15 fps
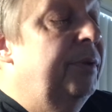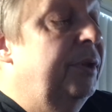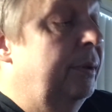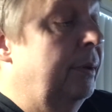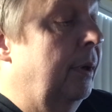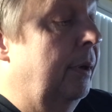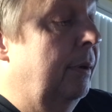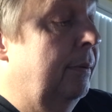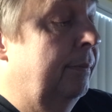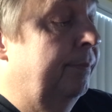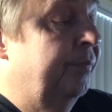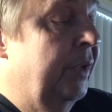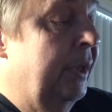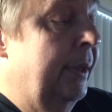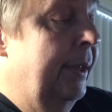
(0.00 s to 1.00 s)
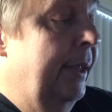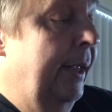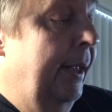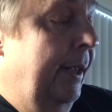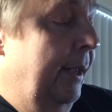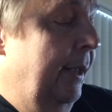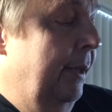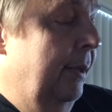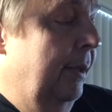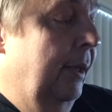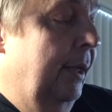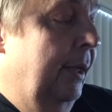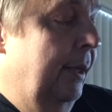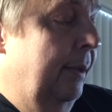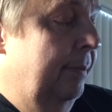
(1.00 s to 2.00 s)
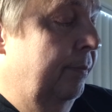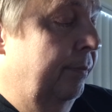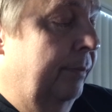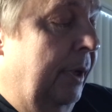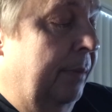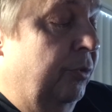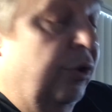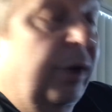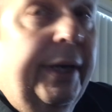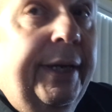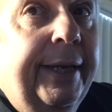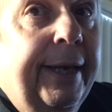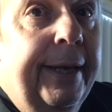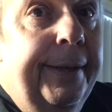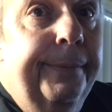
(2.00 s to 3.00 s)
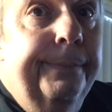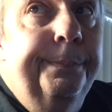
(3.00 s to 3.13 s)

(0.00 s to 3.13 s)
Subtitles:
so I'm trying to get it.